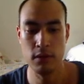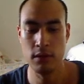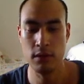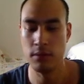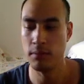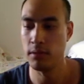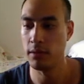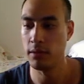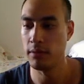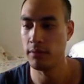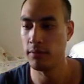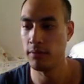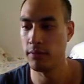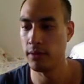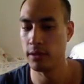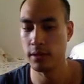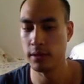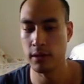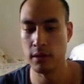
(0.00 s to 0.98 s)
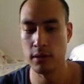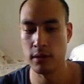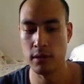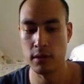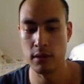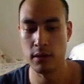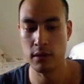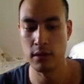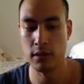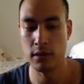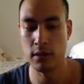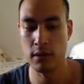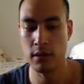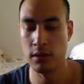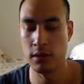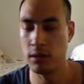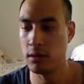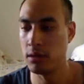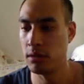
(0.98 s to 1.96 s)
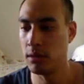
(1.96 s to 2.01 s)
Interface editor.
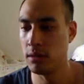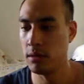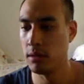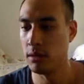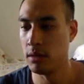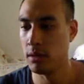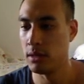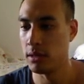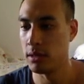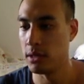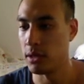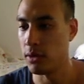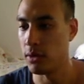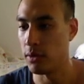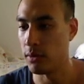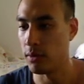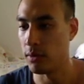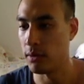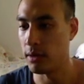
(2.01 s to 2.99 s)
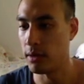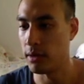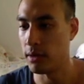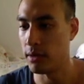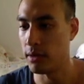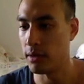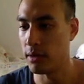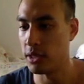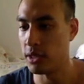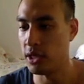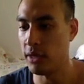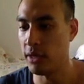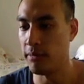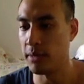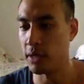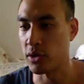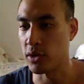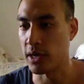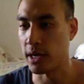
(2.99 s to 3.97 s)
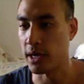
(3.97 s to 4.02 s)
So achievement
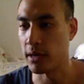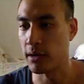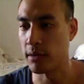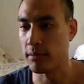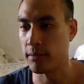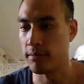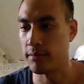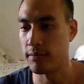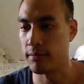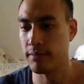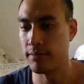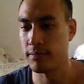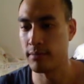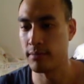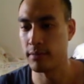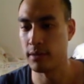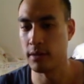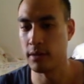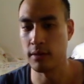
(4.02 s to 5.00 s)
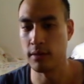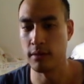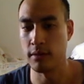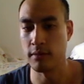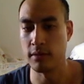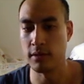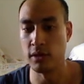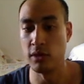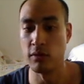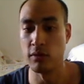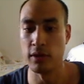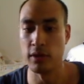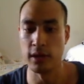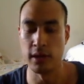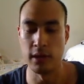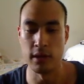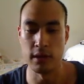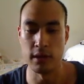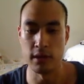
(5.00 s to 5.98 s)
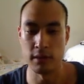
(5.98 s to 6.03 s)
tracker, you know, do you really
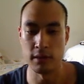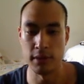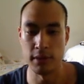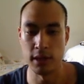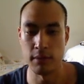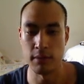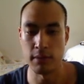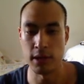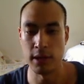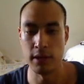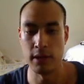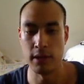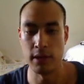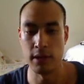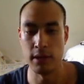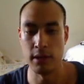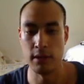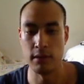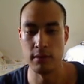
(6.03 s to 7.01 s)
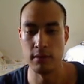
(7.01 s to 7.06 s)
need it this big? Probably not.